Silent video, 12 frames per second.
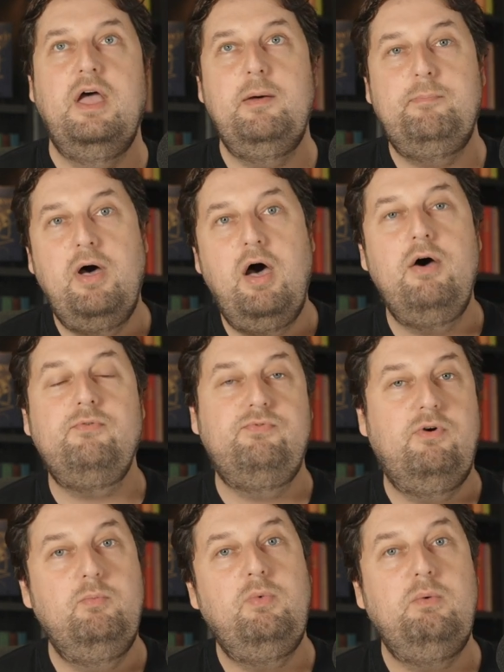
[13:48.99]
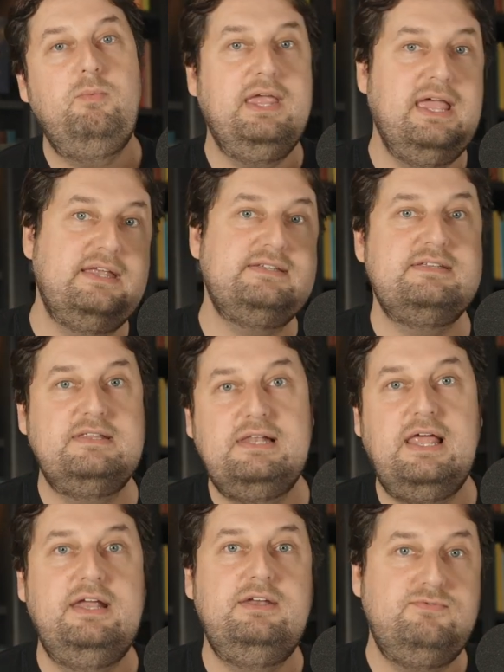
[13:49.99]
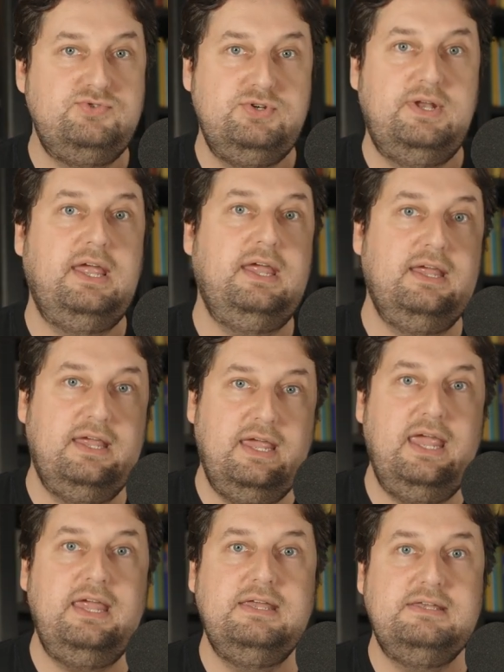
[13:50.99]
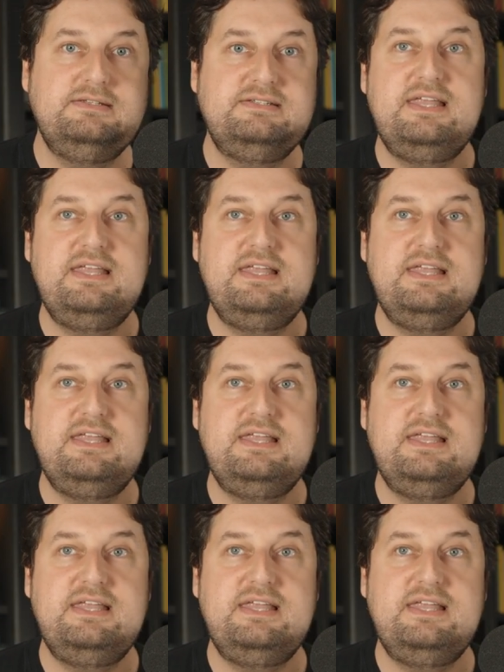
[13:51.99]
Apart from when we get to the line of Judean kings,